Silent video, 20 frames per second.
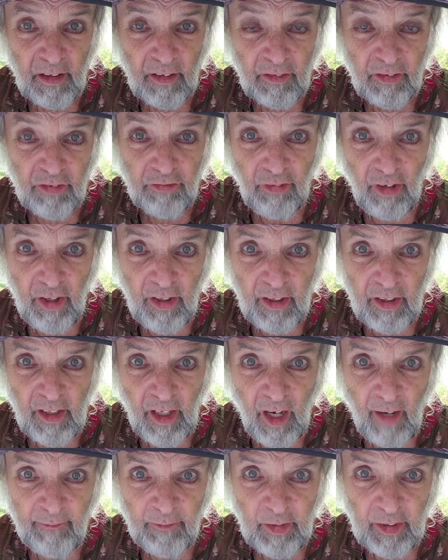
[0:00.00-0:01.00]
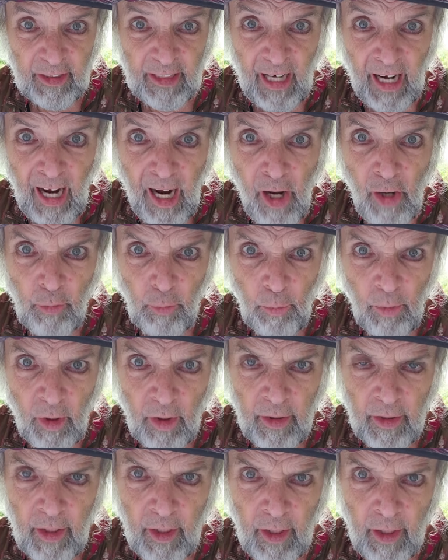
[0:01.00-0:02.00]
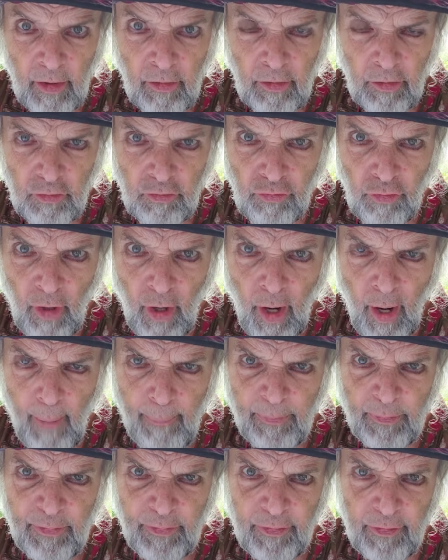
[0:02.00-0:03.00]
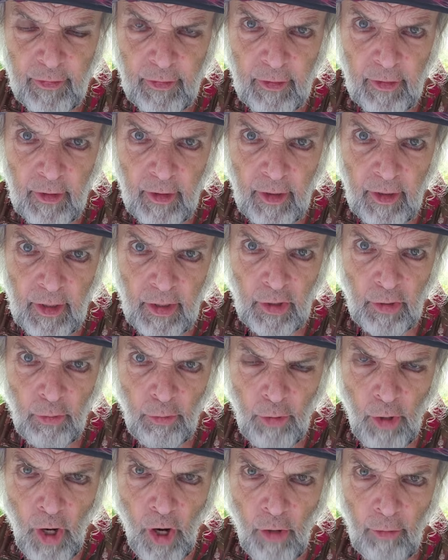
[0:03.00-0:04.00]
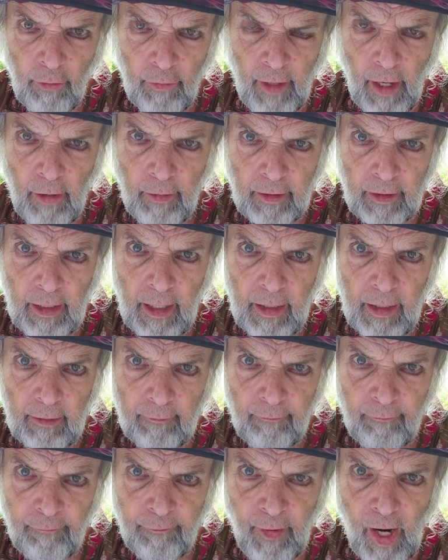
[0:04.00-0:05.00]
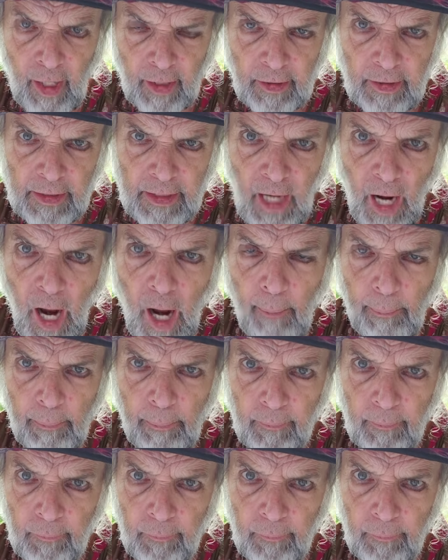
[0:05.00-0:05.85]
Straight enough to count 100 trips in a row without getting fucked up.